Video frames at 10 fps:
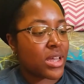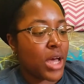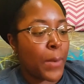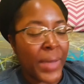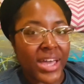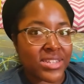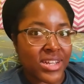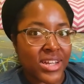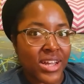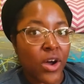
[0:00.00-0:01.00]

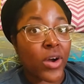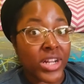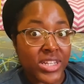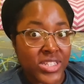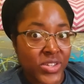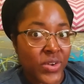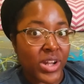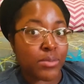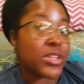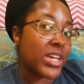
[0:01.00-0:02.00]
Amanda on
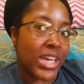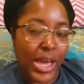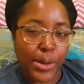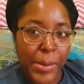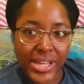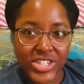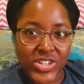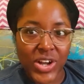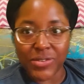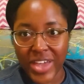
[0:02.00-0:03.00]
Instagram looking at a
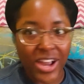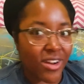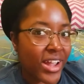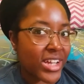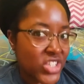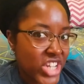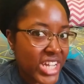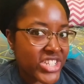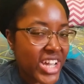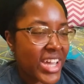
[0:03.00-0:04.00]
picture of Kara and
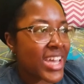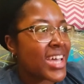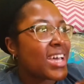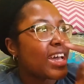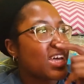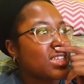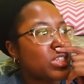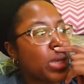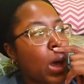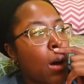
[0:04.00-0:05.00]
JJ. And
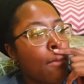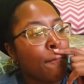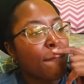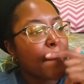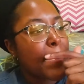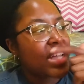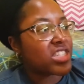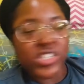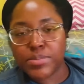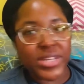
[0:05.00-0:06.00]
so
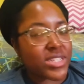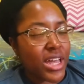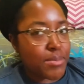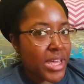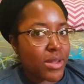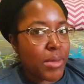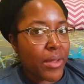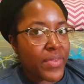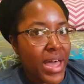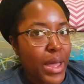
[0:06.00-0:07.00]
she's pissed at Amanda
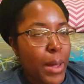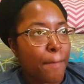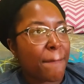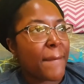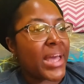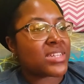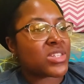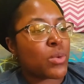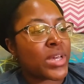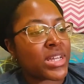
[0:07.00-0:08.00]
about that. And
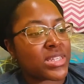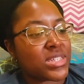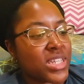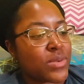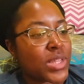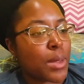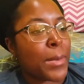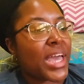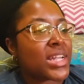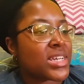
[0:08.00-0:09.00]
so we get the scene with
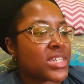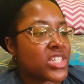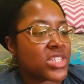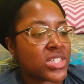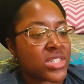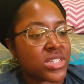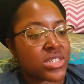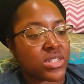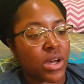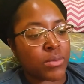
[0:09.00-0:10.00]
Amanda, and she's
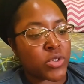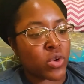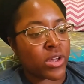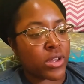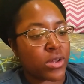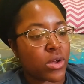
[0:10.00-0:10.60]
doing